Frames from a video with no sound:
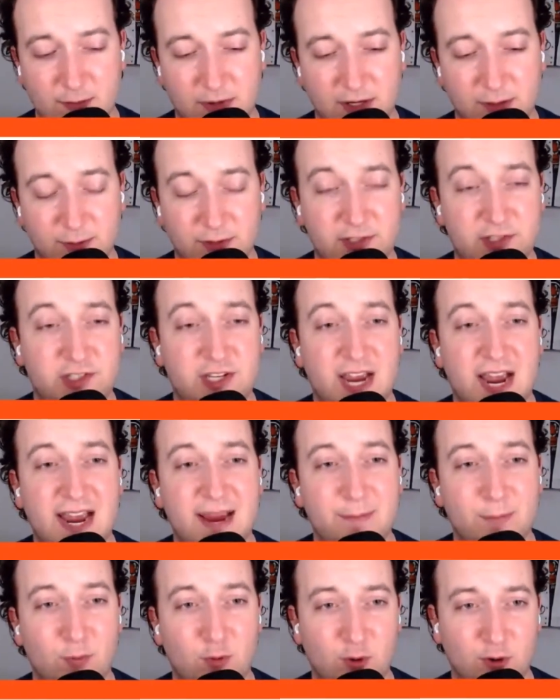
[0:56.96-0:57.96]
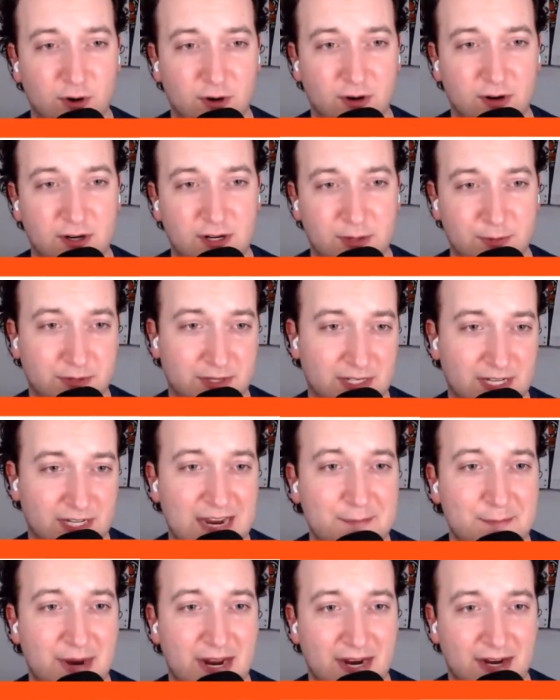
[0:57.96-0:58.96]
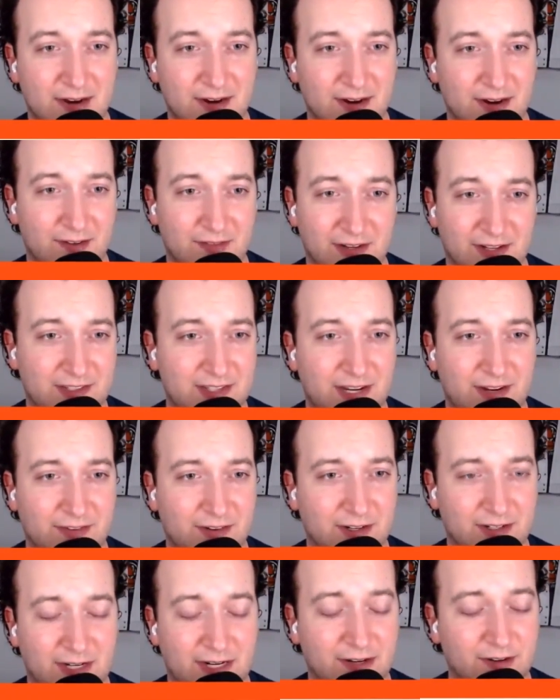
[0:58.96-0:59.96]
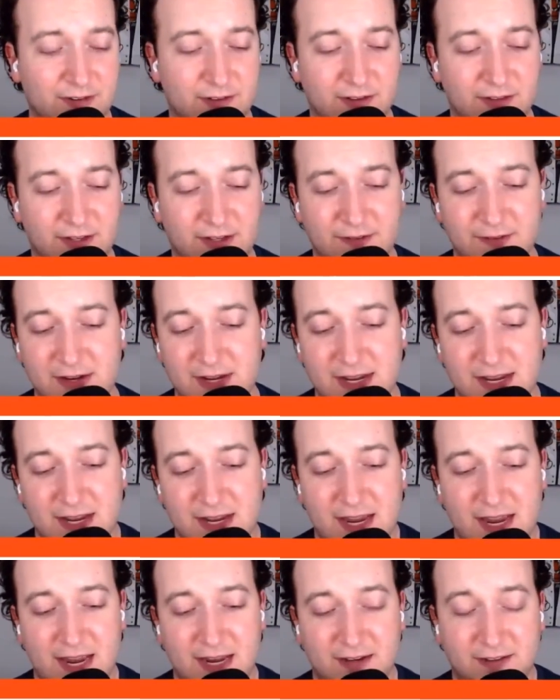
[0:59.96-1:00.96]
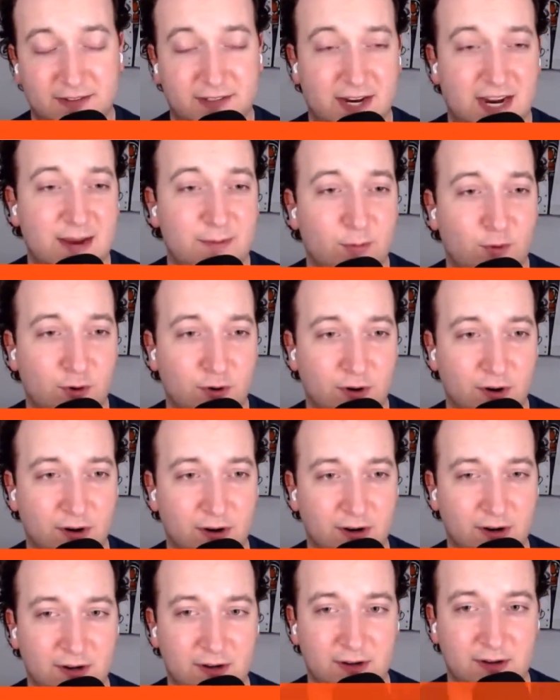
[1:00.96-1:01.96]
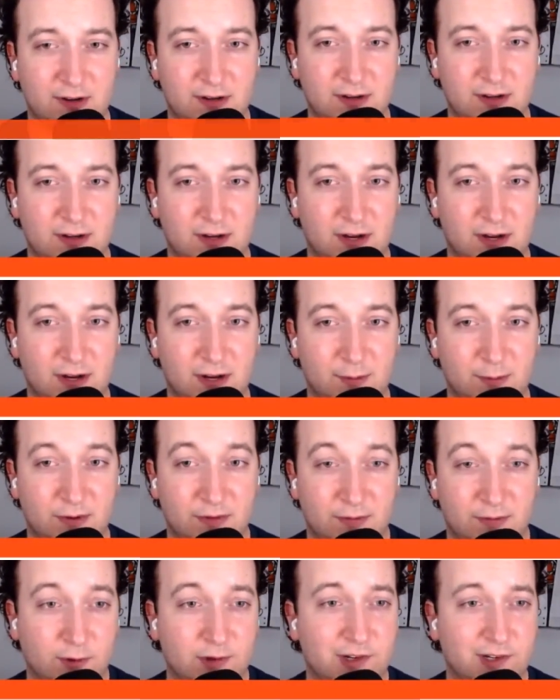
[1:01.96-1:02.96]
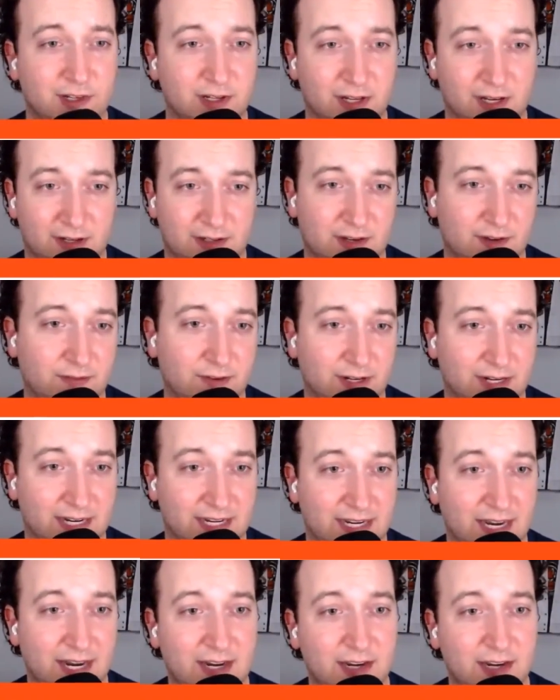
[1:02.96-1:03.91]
but it was Sky Moore. He was a linebacker out of like South Carolina or something. And Sky Moore, unfortunately, like suffered like a